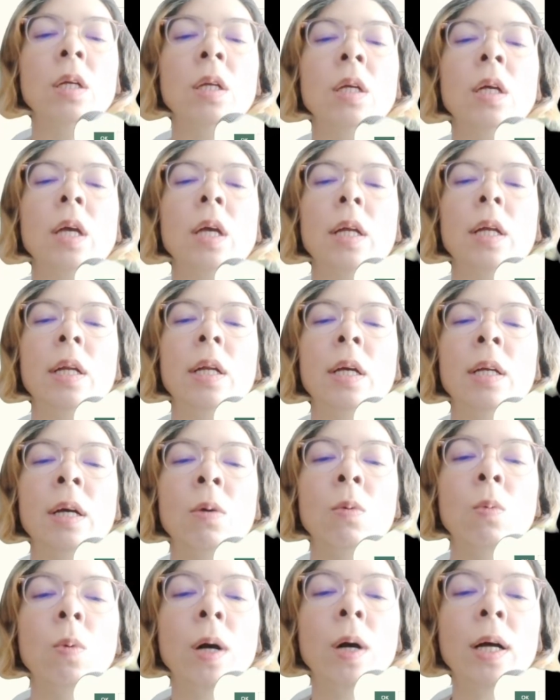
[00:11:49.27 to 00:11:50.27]
And then I
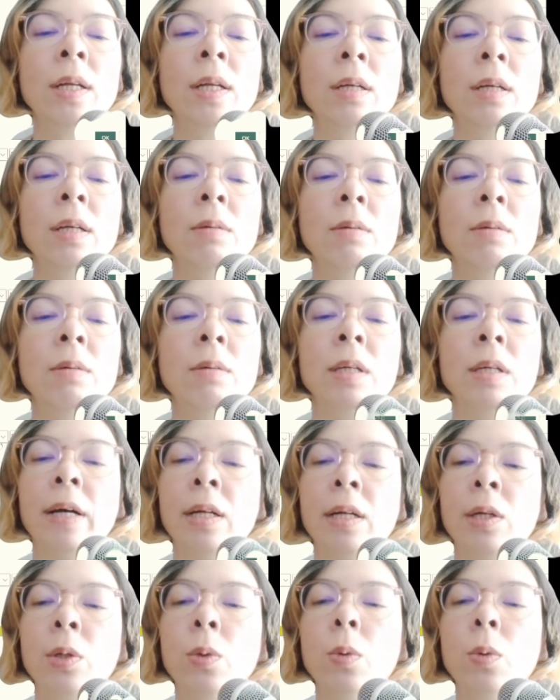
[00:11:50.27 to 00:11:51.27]
want a middle
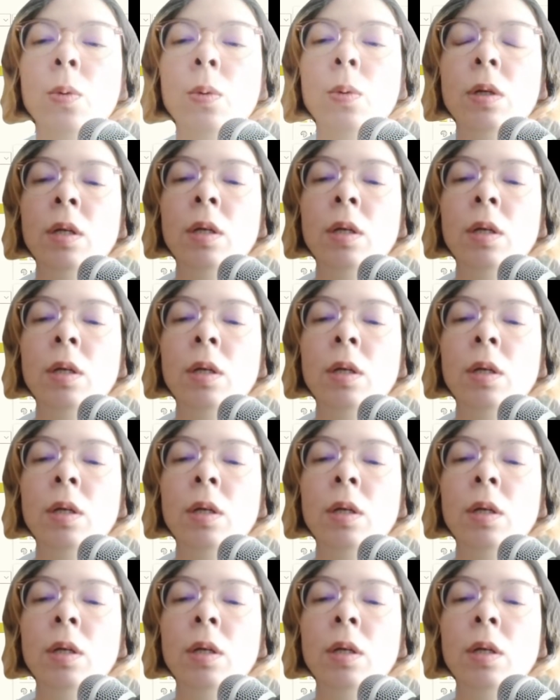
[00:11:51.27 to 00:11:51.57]
value.